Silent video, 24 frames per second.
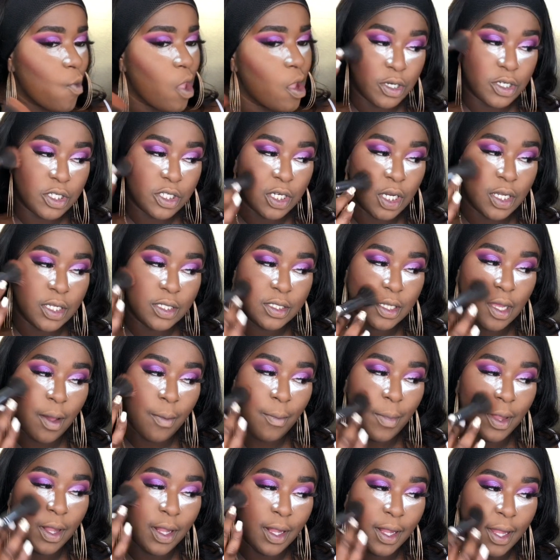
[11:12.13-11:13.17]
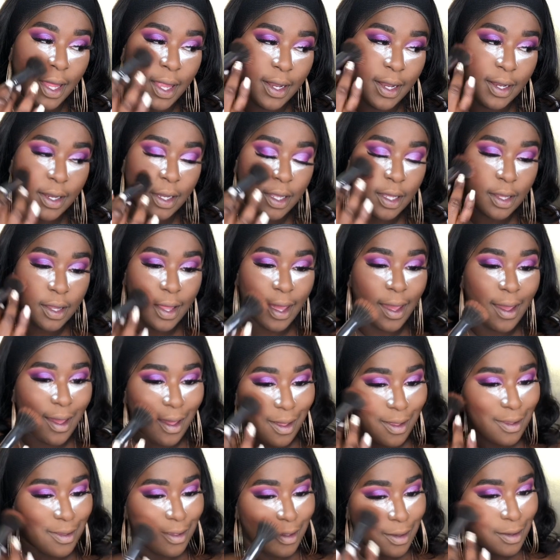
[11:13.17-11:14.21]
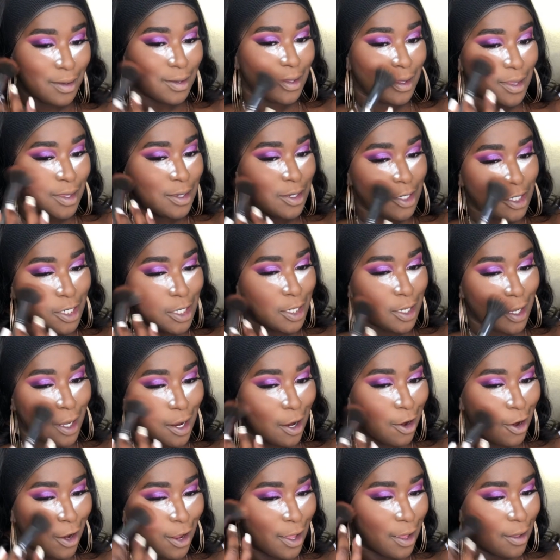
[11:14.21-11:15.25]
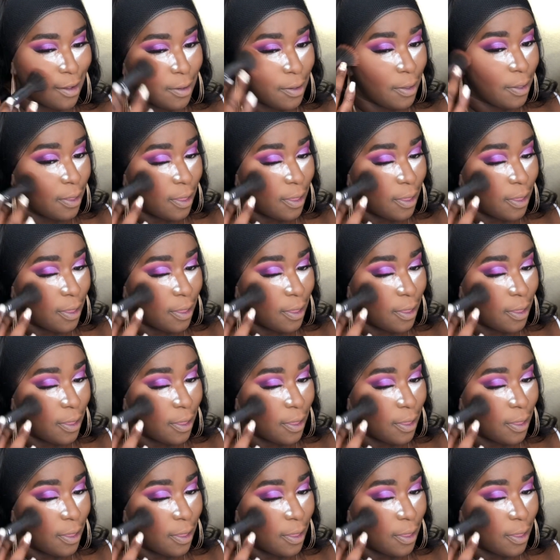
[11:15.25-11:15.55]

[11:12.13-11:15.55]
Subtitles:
We're just blending that into the cheek area.